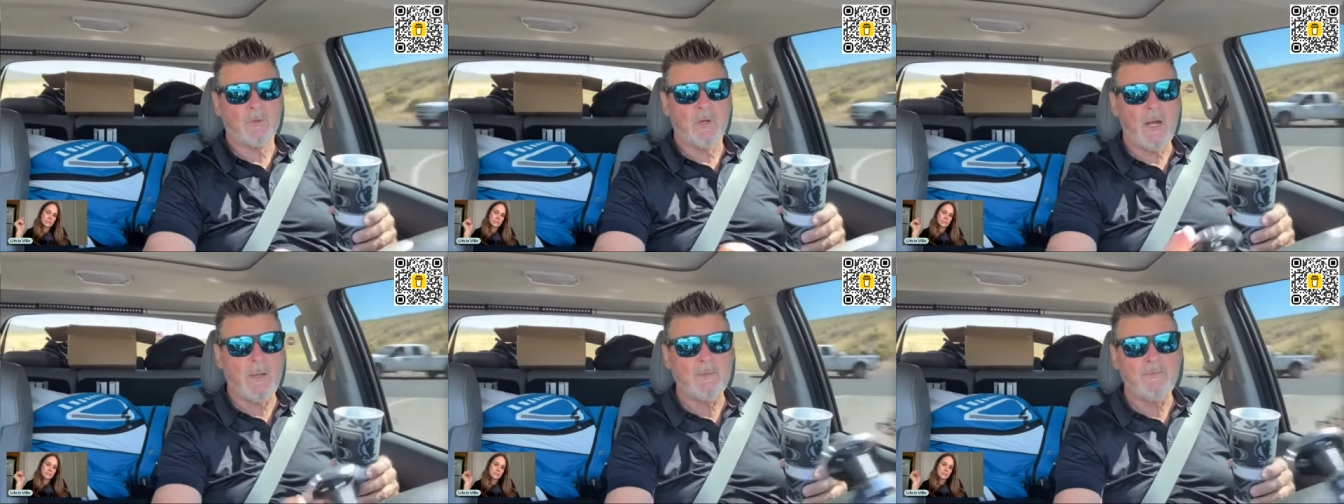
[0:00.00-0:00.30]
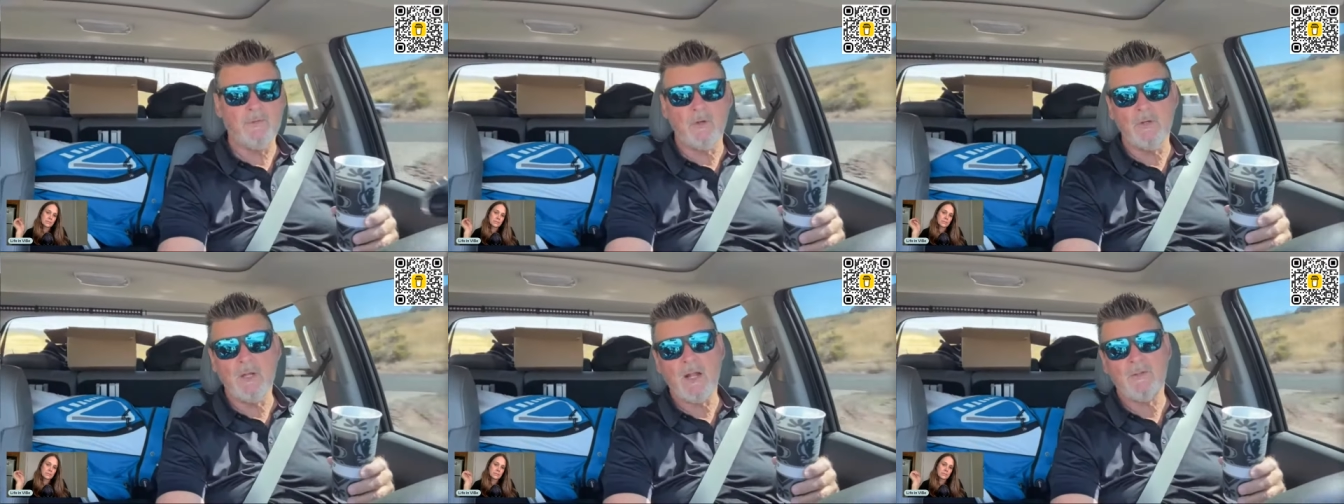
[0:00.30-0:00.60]
If you're
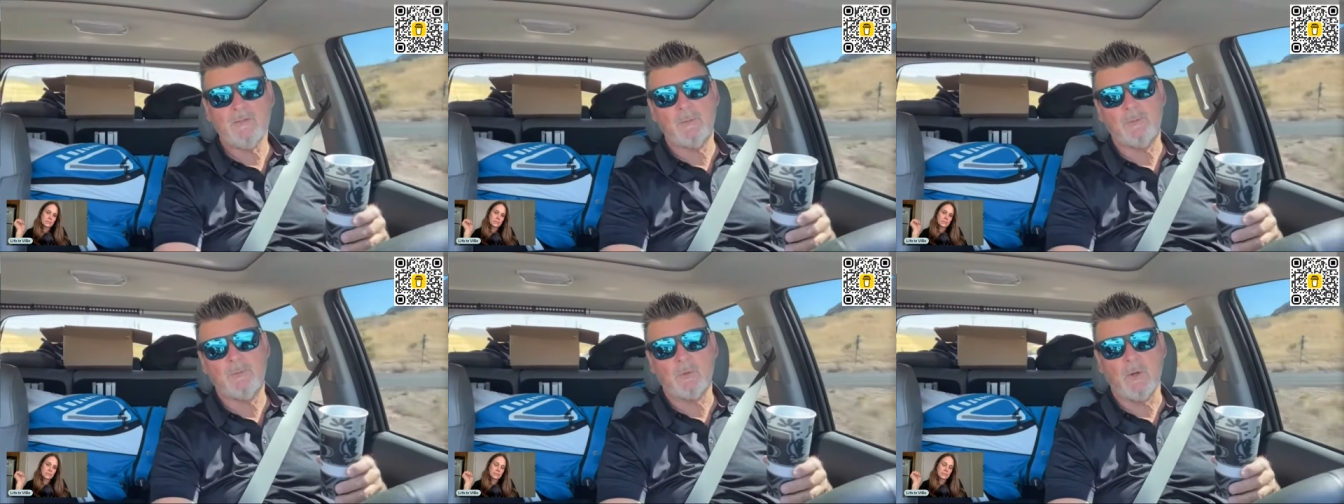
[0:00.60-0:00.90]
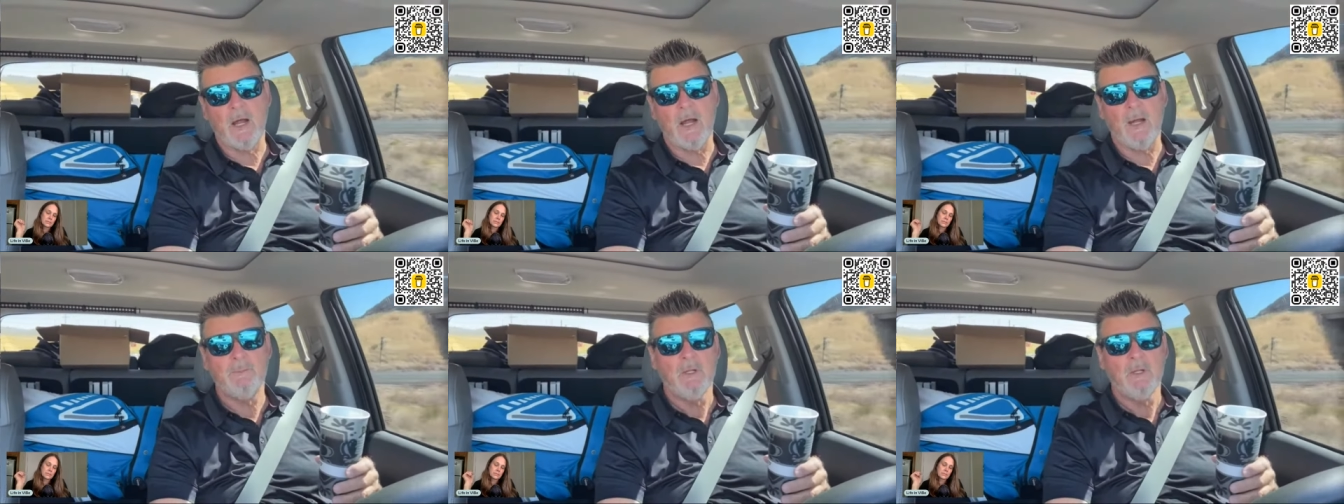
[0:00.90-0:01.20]
not
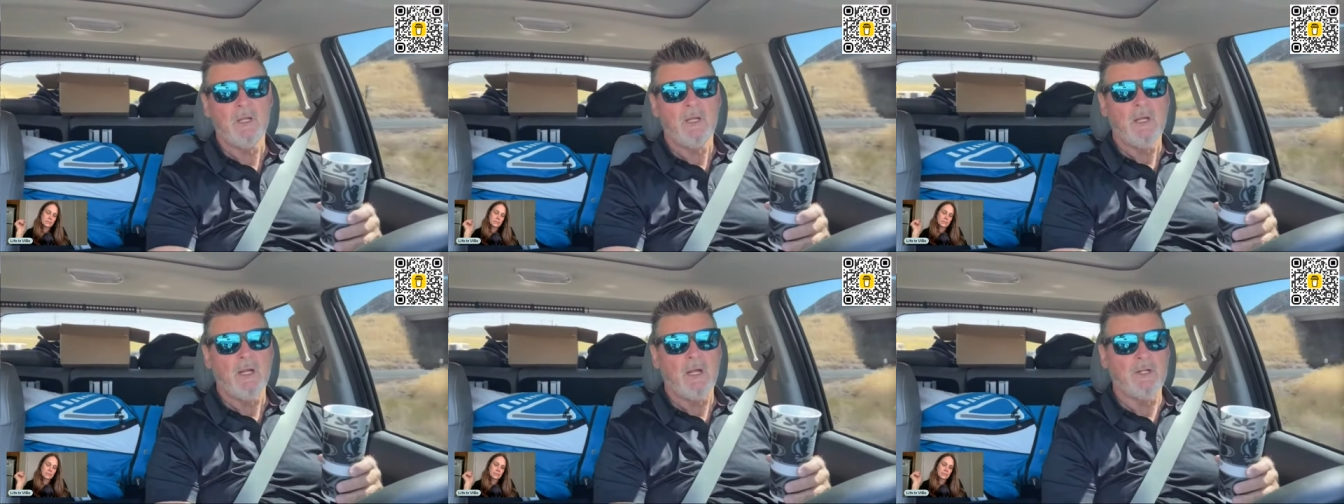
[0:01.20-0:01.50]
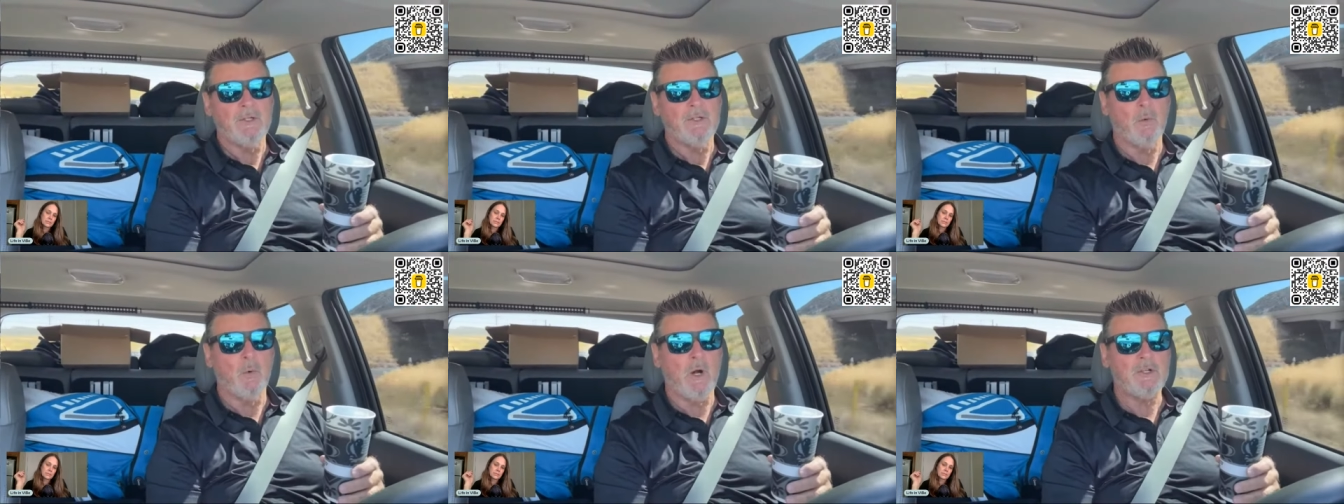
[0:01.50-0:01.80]
subscribed and you're
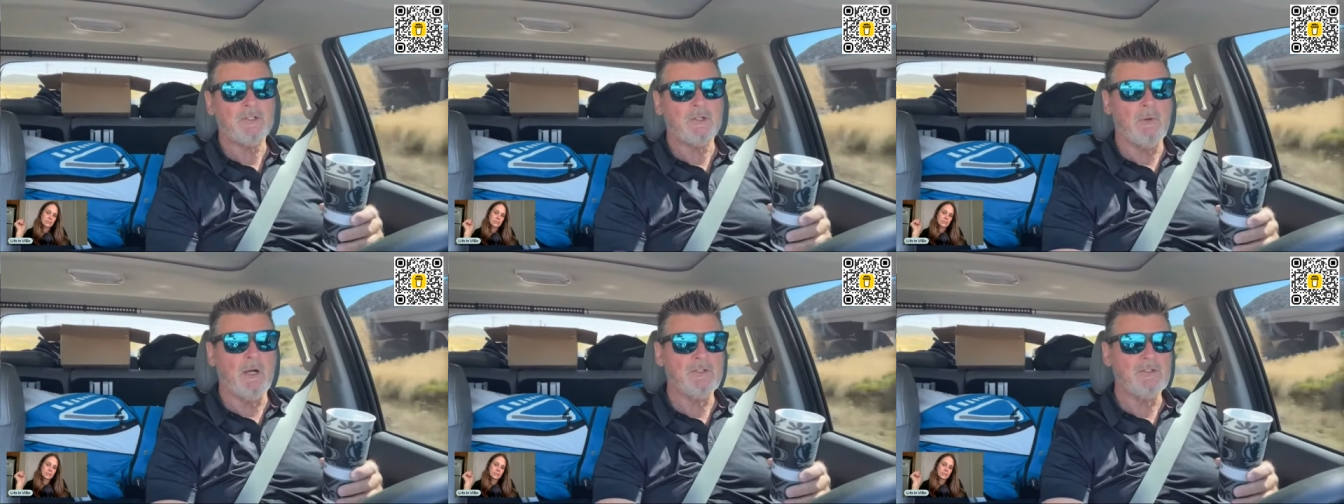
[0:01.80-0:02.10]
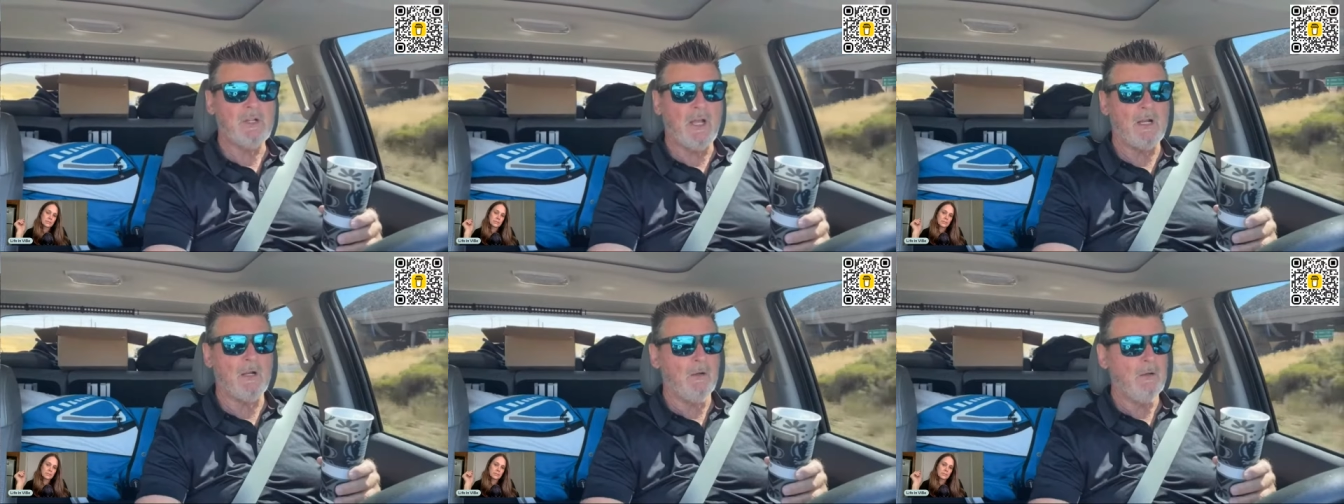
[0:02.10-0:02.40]
watching my
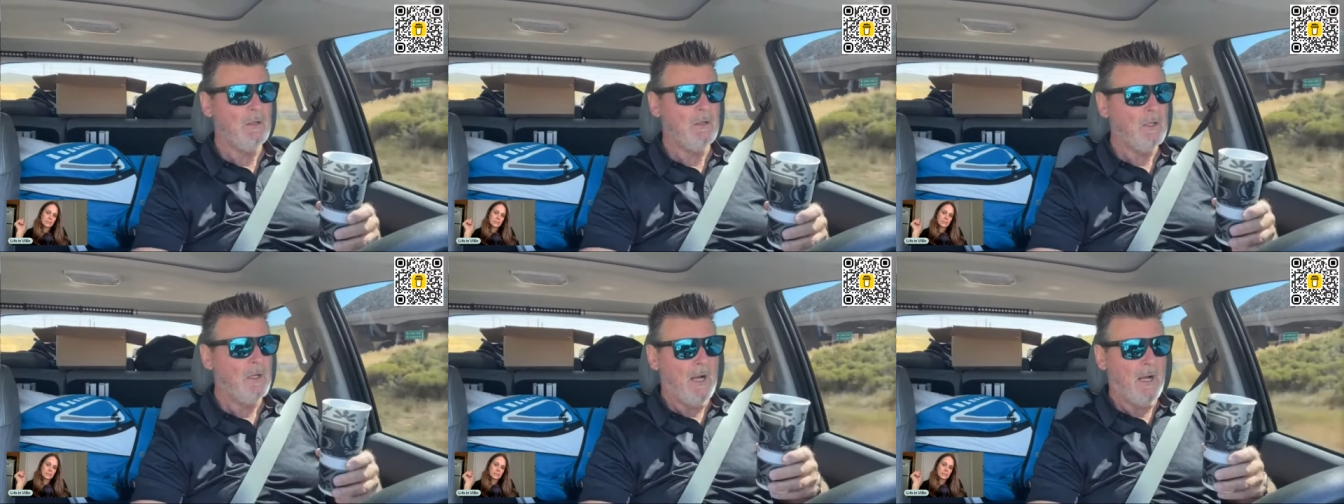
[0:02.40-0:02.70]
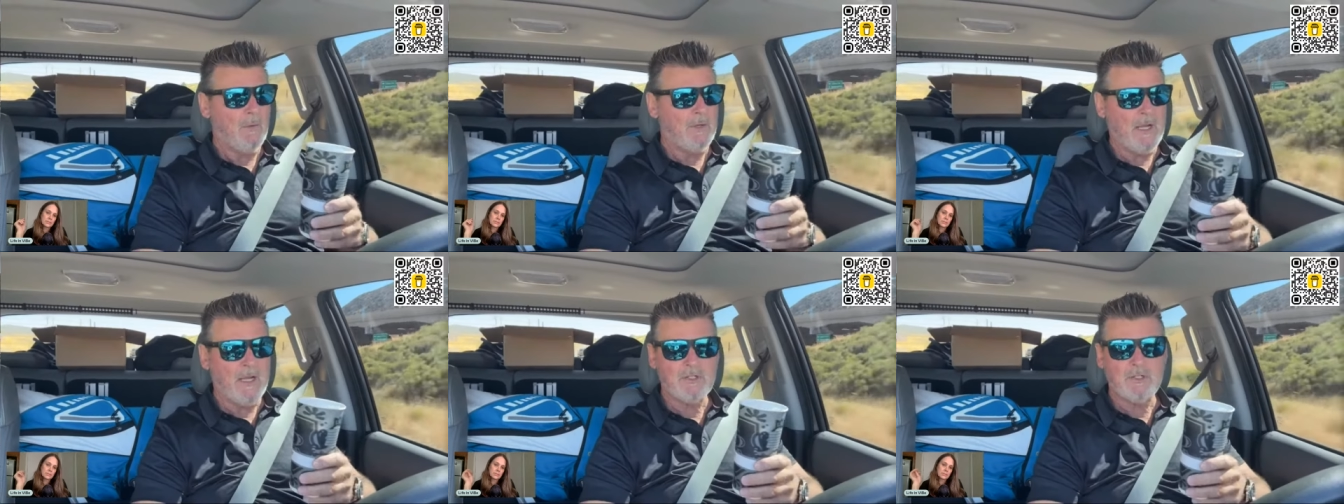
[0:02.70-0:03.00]
channel, I would
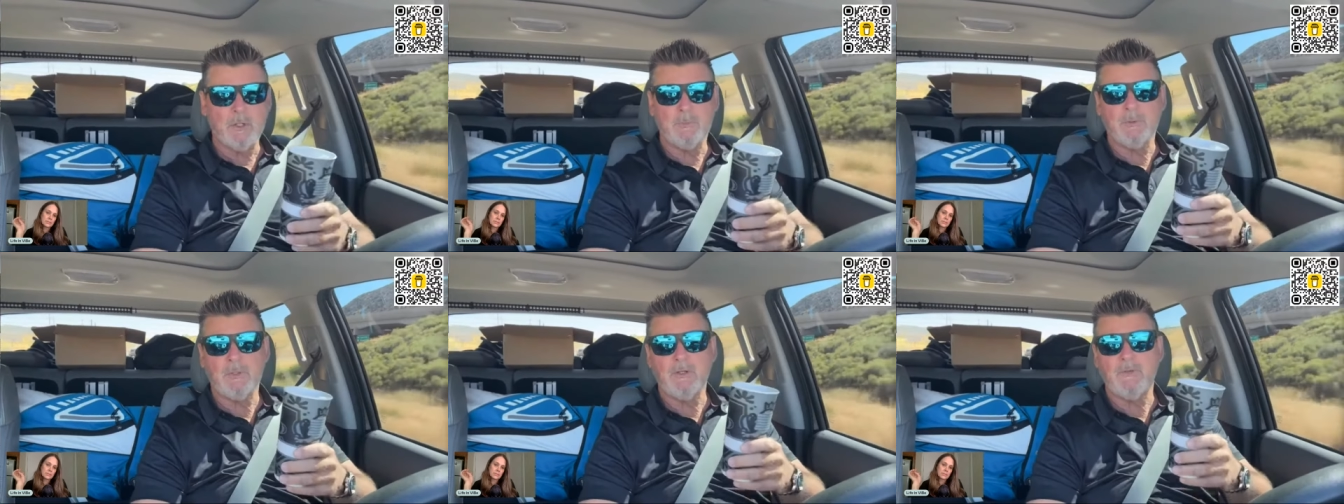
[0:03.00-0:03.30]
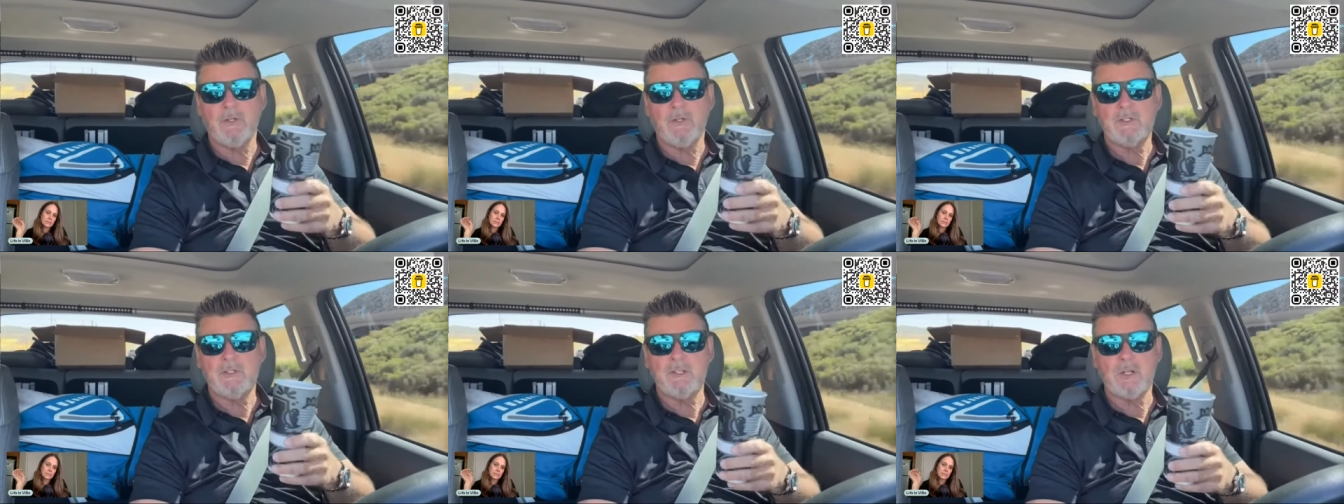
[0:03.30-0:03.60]
ask you please to
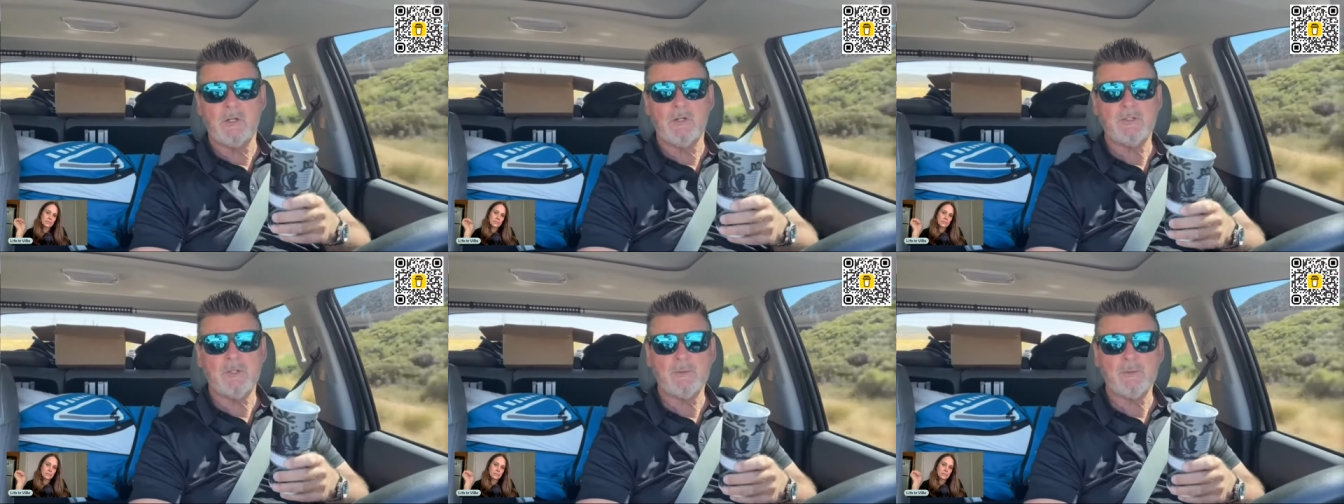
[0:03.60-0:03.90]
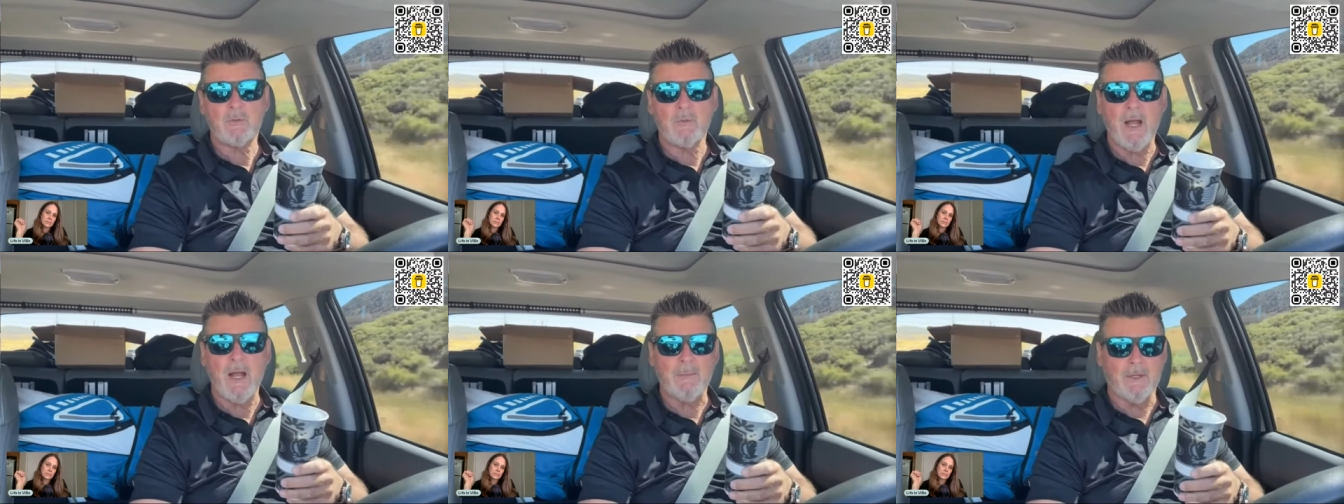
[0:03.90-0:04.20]
consider
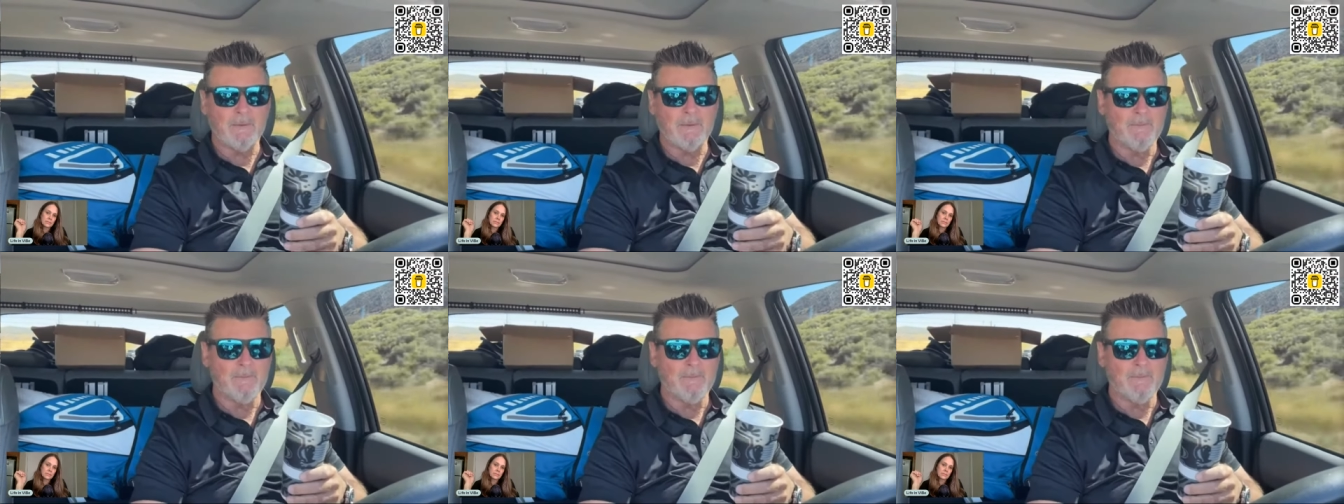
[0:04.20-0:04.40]
subscribing.